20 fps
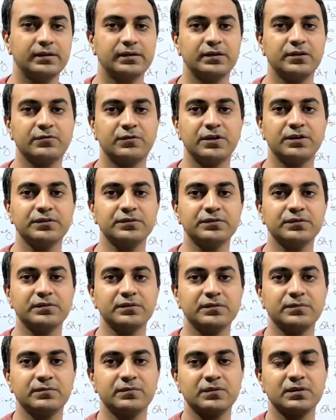it was
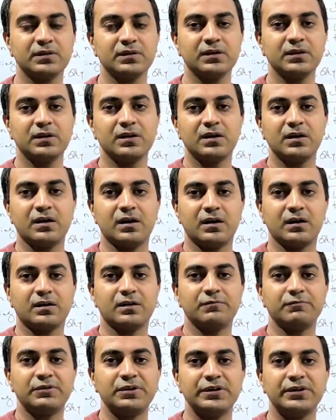a
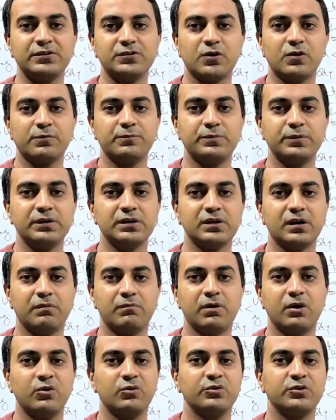complete topic
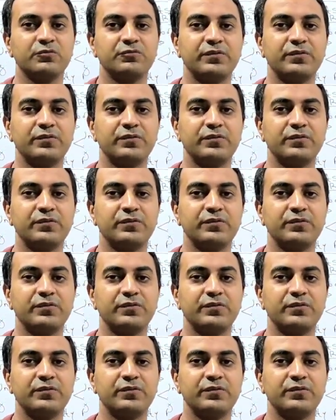about